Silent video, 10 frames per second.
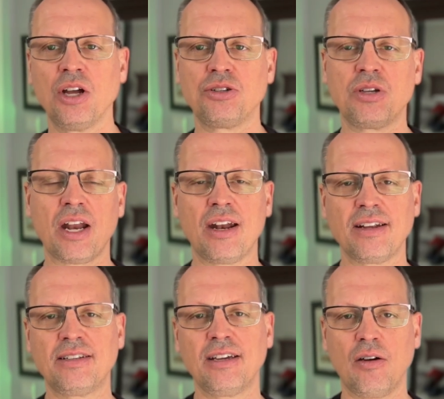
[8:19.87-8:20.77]
to get an
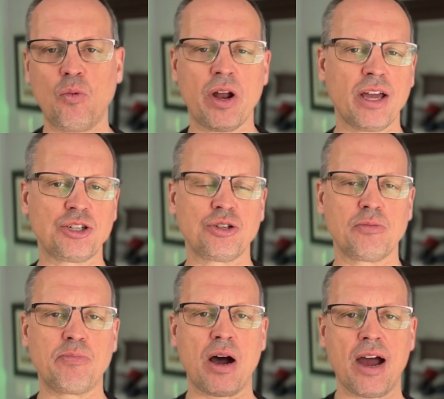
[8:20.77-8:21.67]
idea of what I
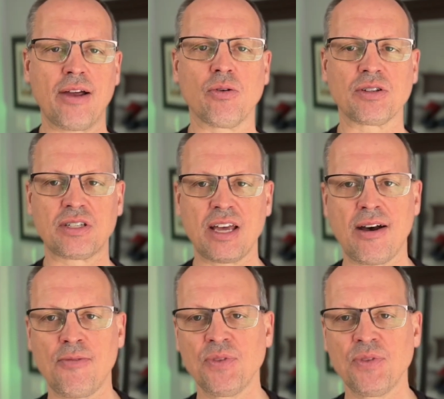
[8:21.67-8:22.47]
should buy or sell,